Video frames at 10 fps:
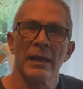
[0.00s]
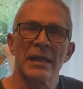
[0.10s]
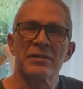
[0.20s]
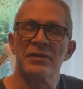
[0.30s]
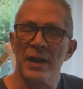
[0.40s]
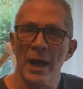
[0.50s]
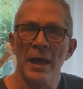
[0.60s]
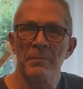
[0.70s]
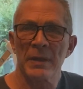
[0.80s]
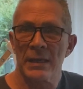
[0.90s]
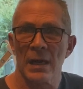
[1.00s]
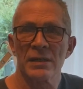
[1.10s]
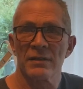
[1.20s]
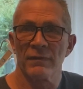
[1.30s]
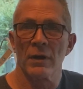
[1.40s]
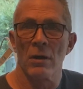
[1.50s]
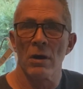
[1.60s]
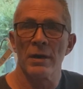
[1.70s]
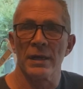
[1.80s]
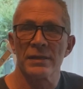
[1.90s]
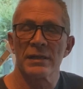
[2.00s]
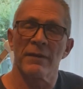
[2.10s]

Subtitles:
is not because of the harness.